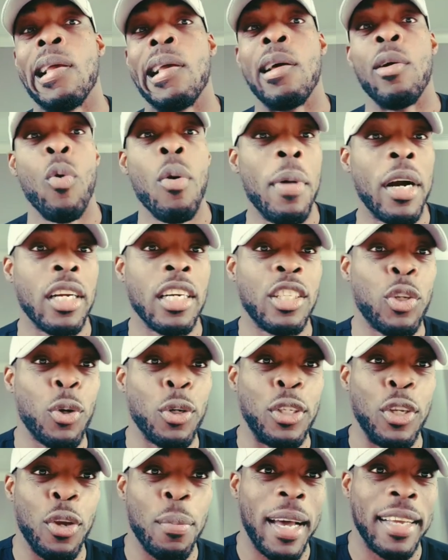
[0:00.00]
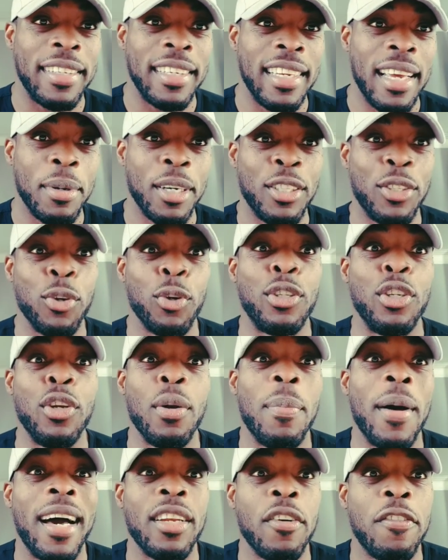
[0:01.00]
what am I going to talk to you about today? I'm going to talk to you
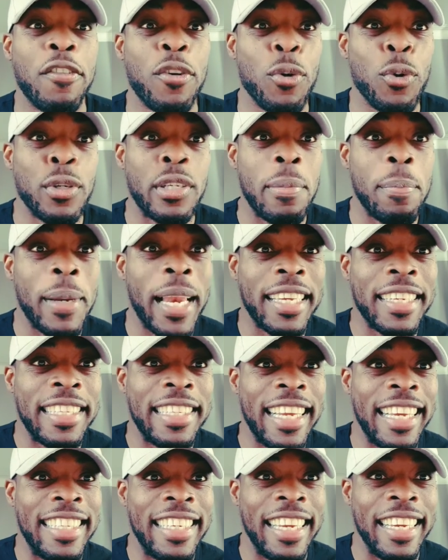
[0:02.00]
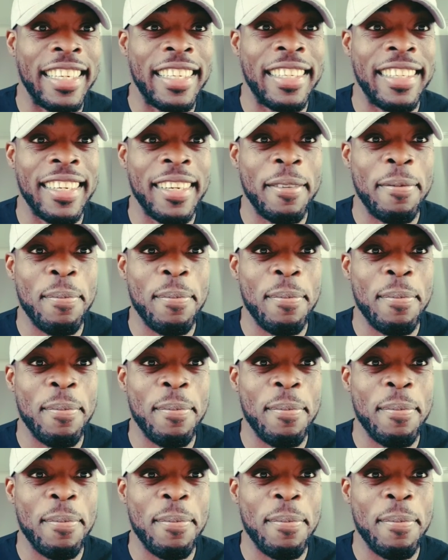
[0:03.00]
about, of course, Black Aesthetics.